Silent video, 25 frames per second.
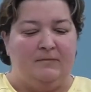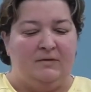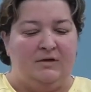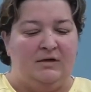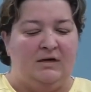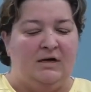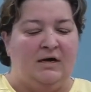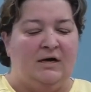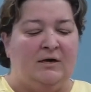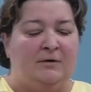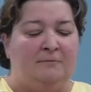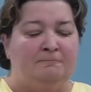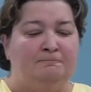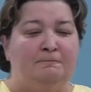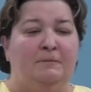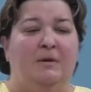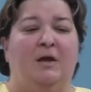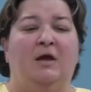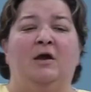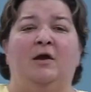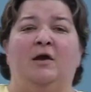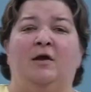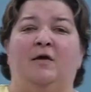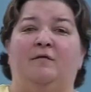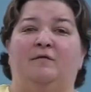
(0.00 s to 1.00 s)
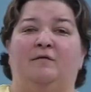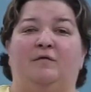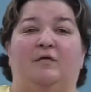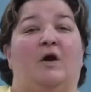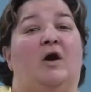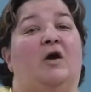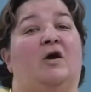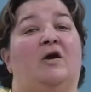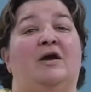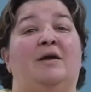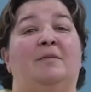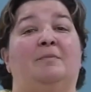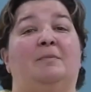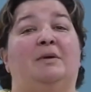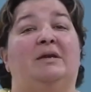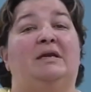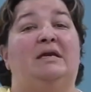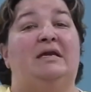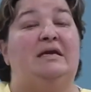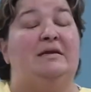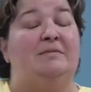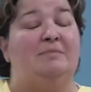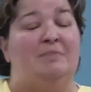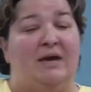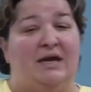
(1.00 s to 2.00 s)
For our hip and
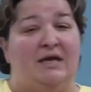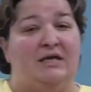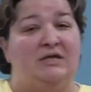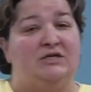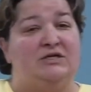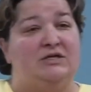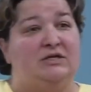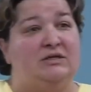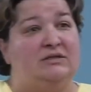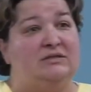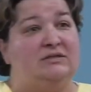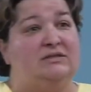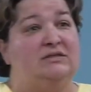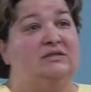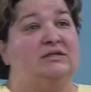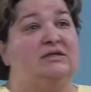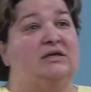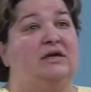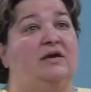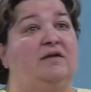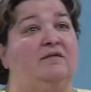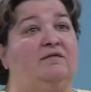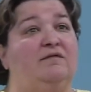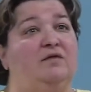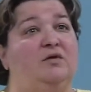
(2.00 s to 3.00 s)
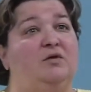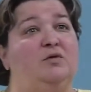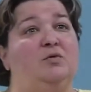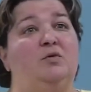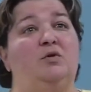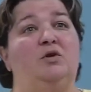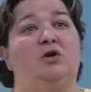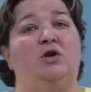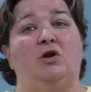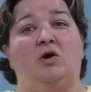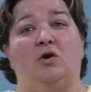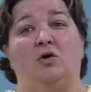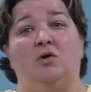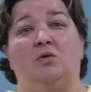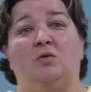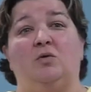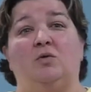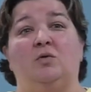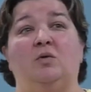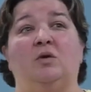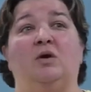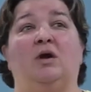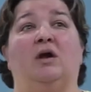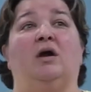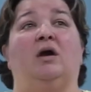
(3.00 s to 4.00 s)
knee patients, if you
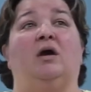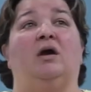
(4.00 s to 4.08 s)
know